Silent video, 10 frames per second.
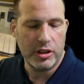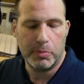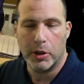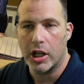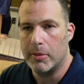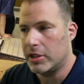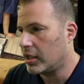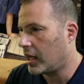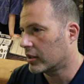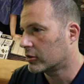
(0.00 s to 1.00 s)
becoming an
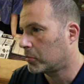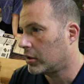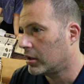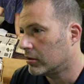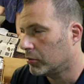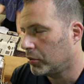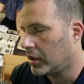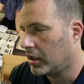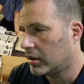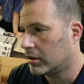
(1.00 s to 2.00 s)
expert
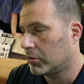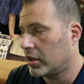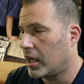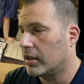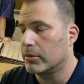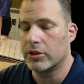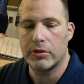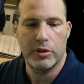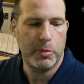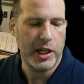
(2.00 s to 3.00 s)
with animals,
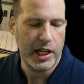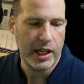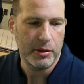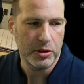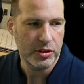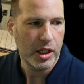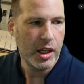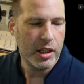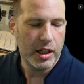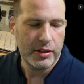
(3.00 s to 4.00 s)
with pet animals.
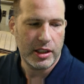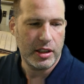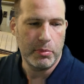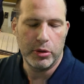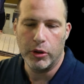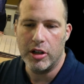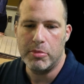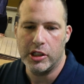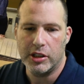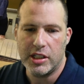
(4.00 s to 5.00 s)
I say the
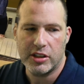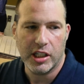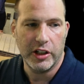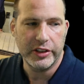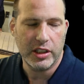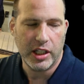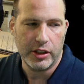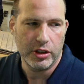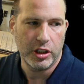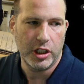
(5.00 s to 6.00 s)
employability skills that they
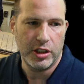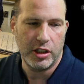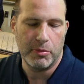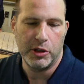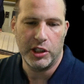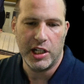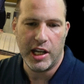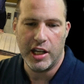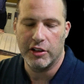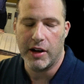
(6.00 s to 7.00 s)
learn and their ability to
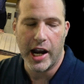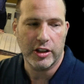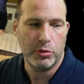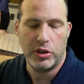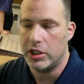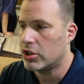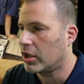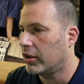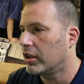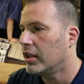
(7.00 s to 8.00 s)
interact with each
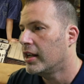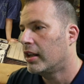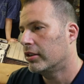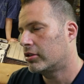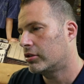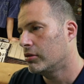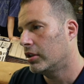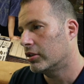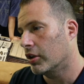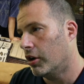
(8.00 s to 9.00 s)
other. The
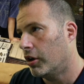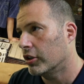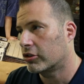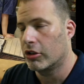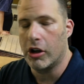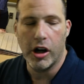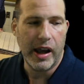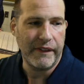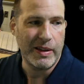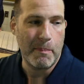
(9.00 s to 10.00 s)
students also all
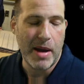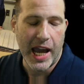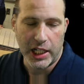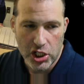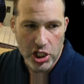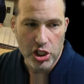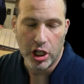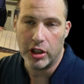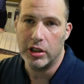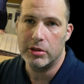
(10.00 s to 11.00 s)
have to manage each
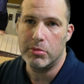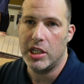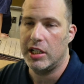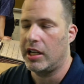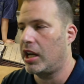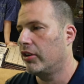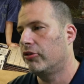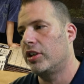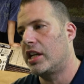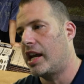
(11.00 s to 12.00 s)
other, meaning
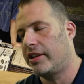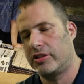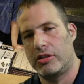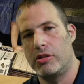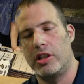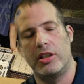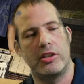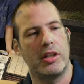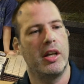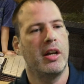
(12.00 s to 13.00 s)
everyday students,
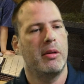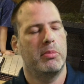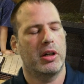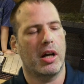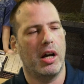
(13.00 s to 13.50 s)
but